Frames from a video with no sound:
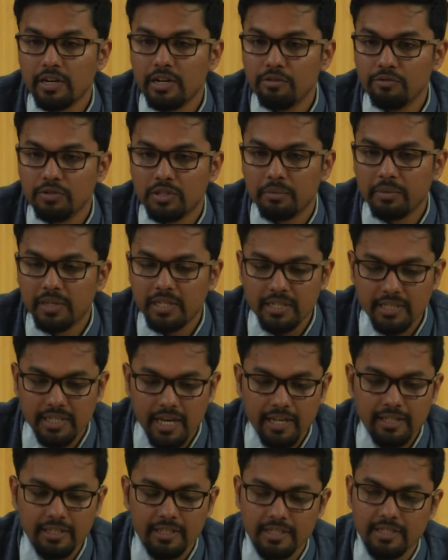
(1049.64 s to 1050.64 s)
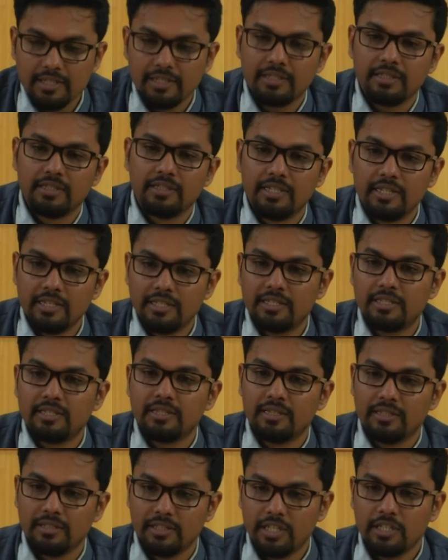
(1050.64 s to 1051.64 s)
usable design this is this
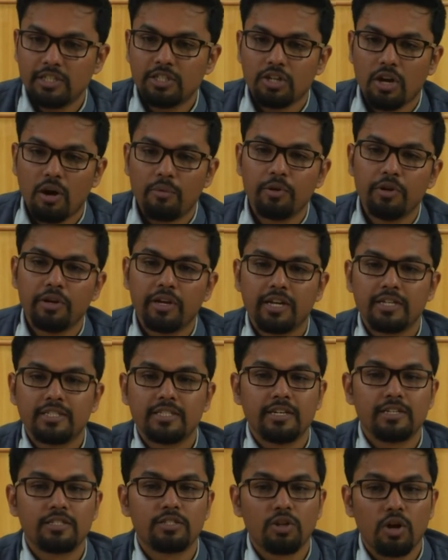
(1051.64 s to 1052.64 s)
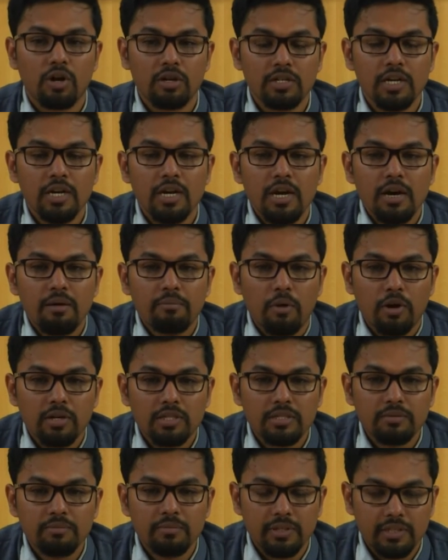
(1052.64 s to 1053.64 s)
just communicates there is not
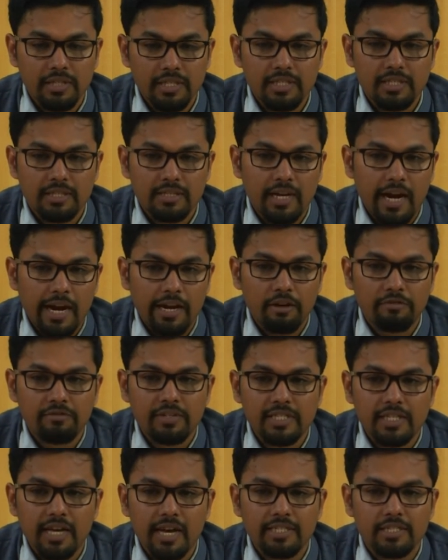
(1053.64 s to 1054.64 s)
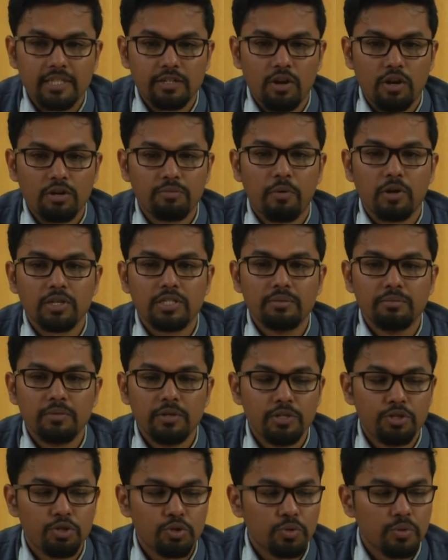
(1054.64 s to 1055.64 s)
possible this kind of designs are not
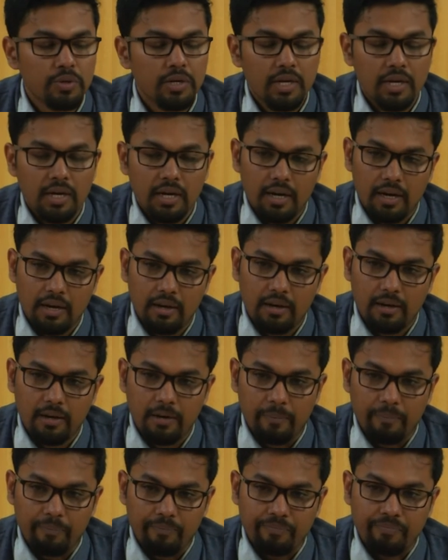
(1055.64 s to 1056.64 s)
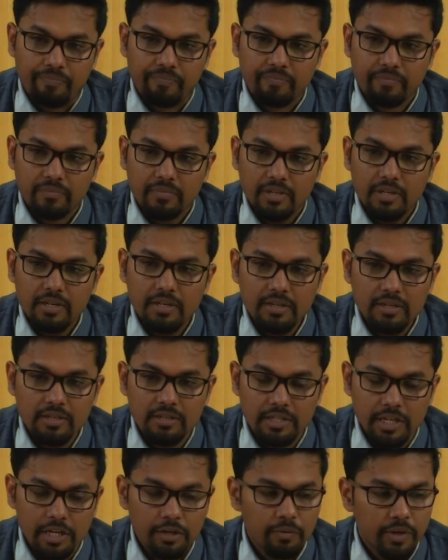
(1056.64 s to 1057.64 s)
possible to um,
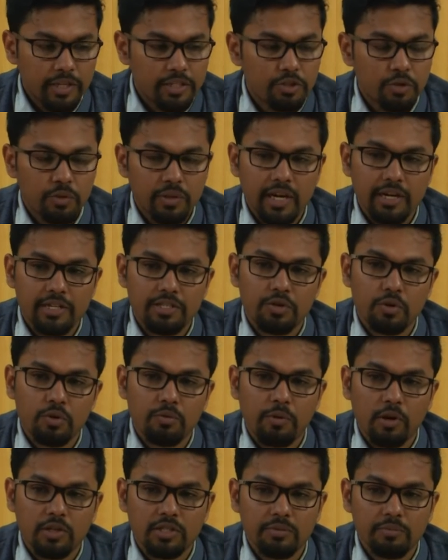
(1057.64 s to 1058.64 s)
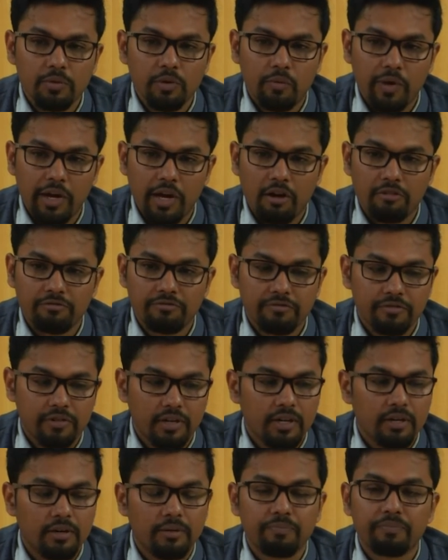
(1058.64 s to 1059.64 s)
deal with. So, there is no possible way of
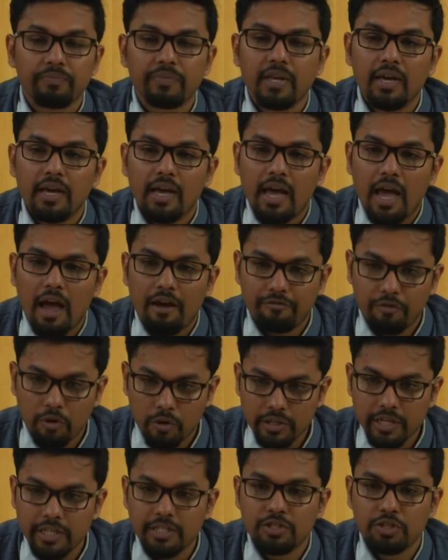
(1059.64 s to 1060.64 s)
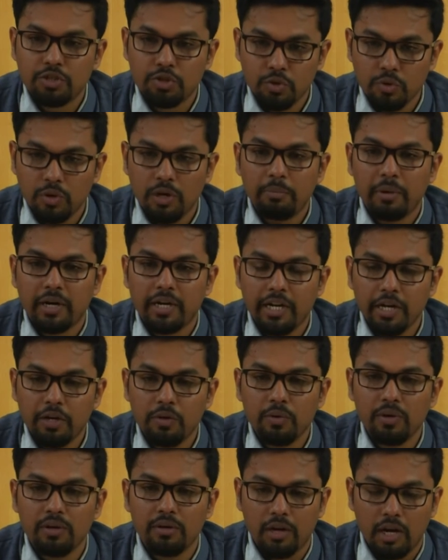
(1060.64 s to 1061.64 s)
um, affordance to a
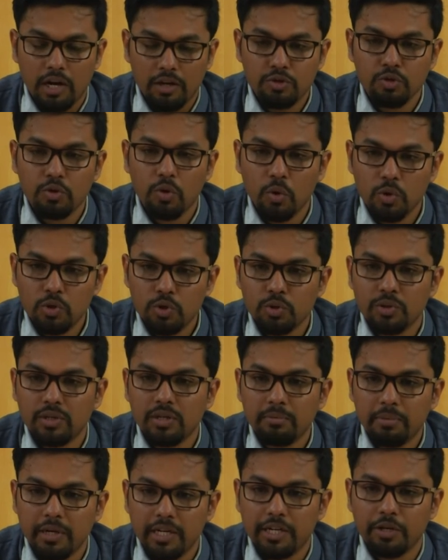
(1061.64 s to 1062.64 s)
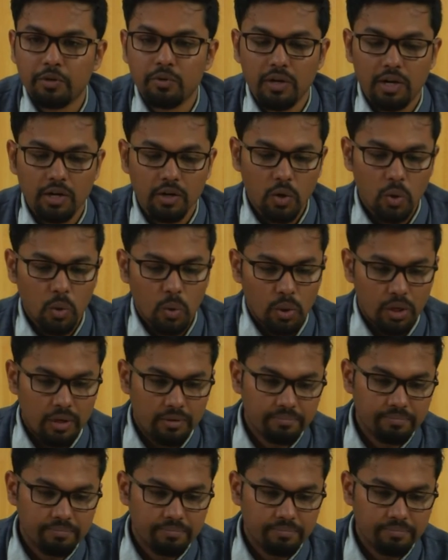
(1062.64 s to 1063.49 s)
particular uh, to go to the particular goal.